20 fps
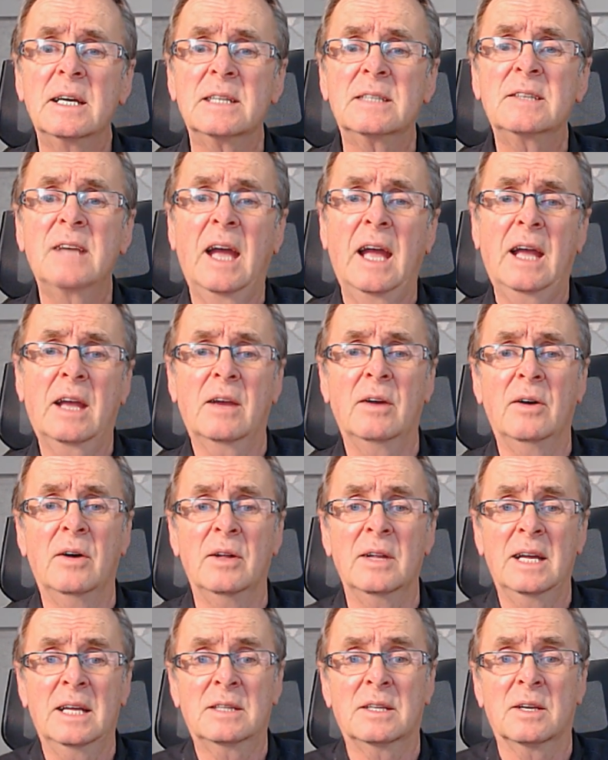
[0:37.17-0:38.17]
attack
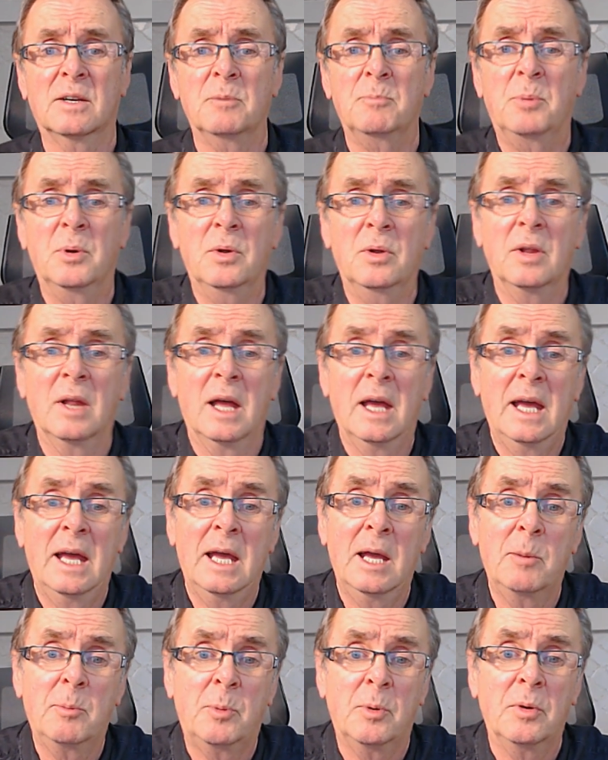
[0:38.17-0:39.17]
at the Kabul
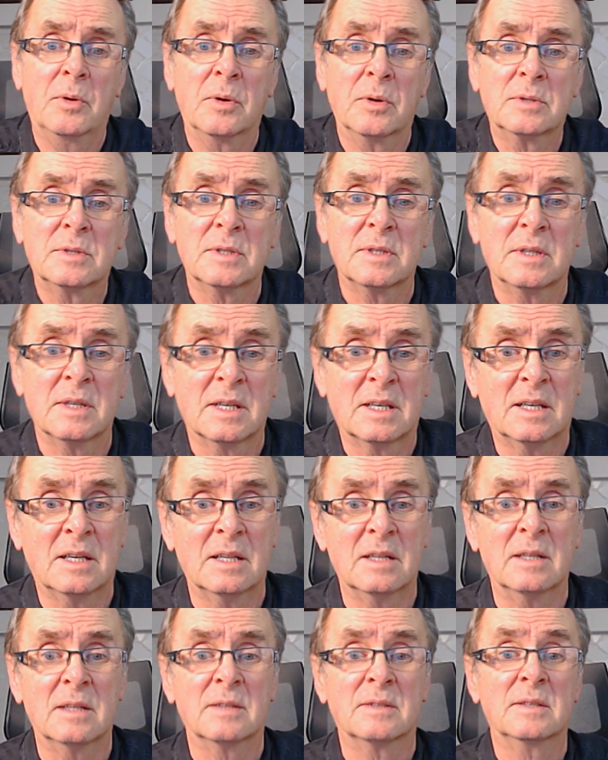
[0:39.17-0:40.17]
airport that
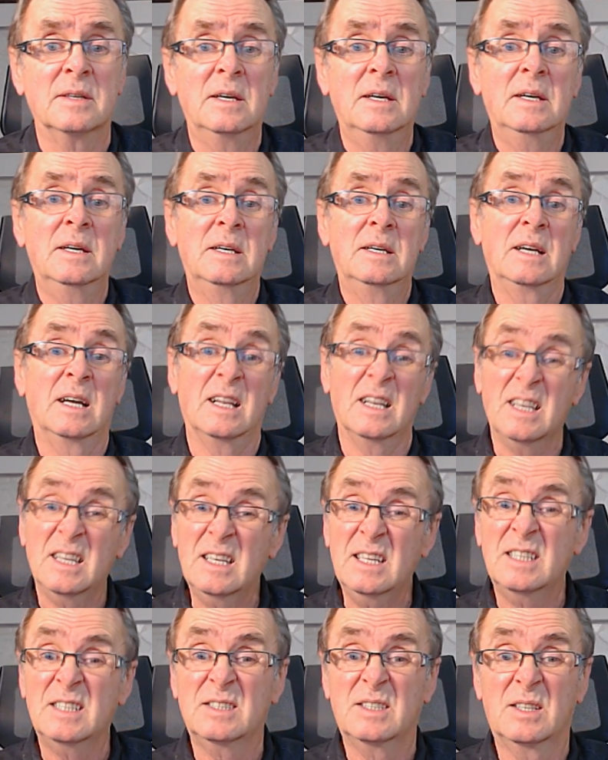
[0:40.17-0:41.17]
killed at
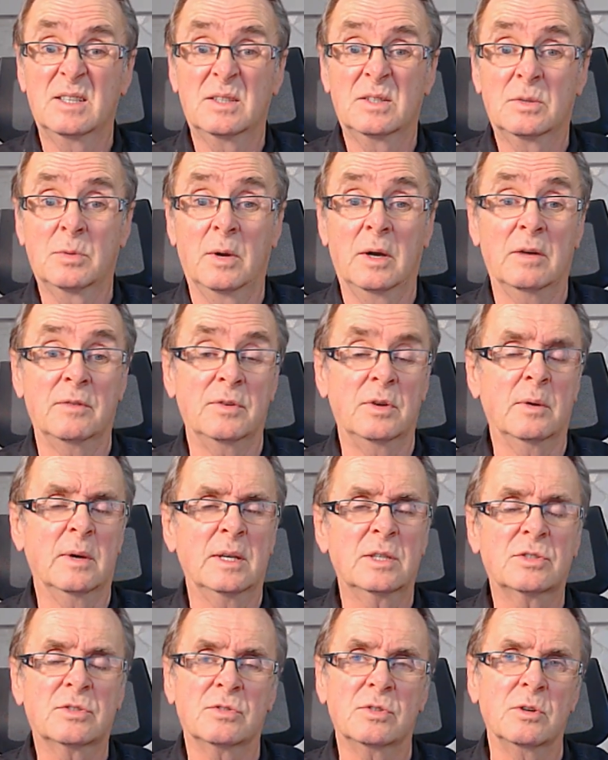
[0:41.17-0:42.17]
least twelve U
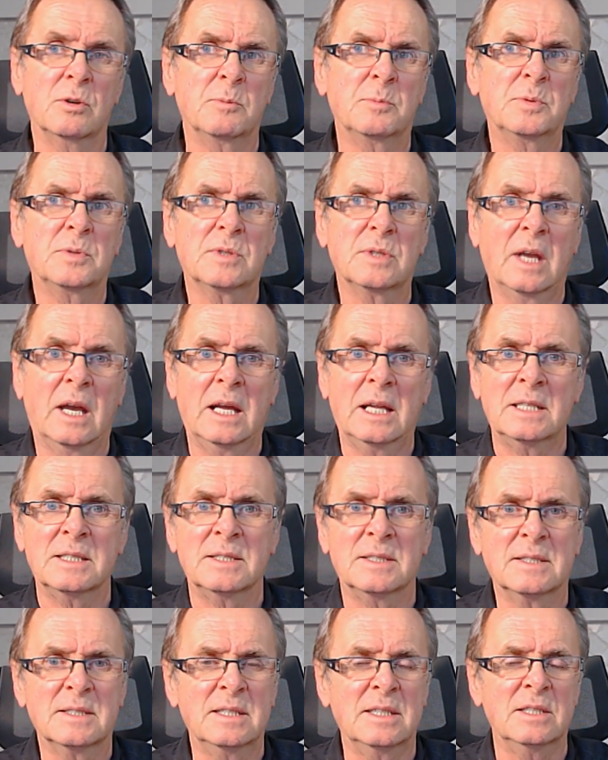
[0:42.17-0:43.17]
S troops
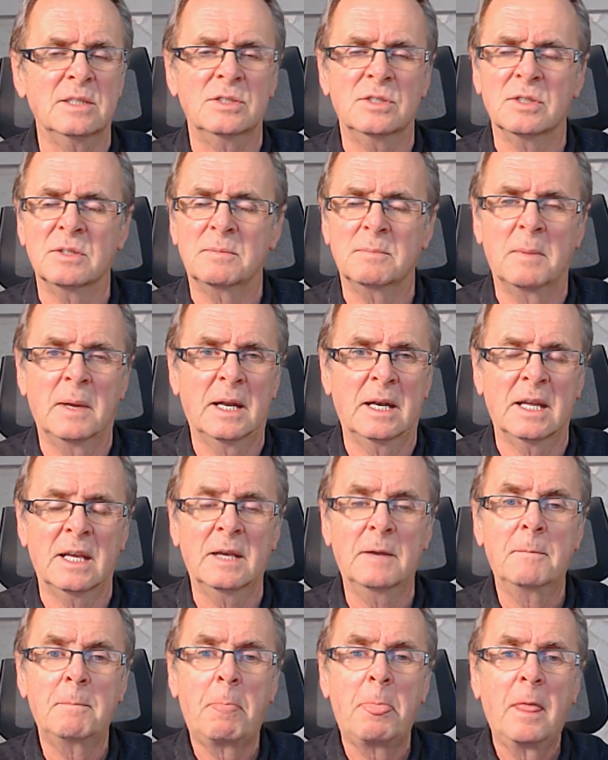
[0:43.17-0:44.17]
and injured
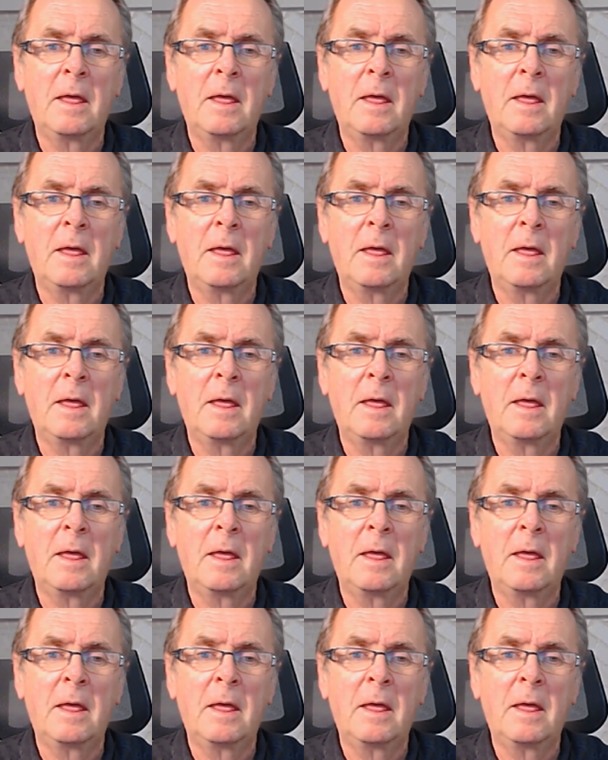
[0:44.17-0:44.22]
many.